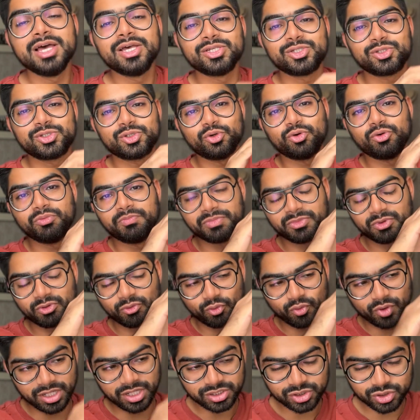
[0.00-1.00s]
So
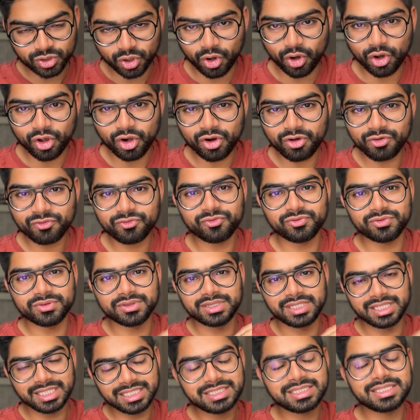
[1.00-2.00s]
once all
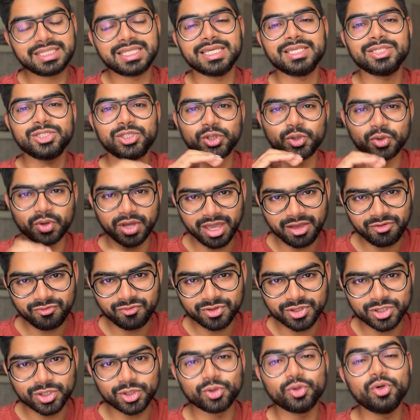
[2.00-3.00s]
of these things you have
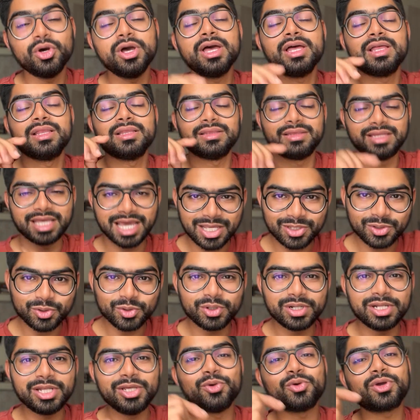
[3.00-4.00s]
with you, then
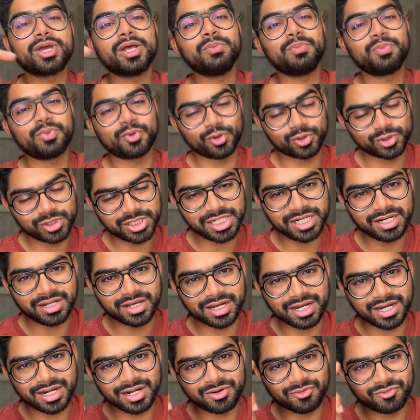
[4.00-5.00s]
only you can proceed
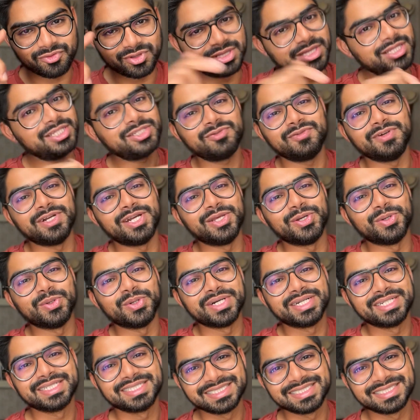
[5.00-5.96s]
ahead with this video.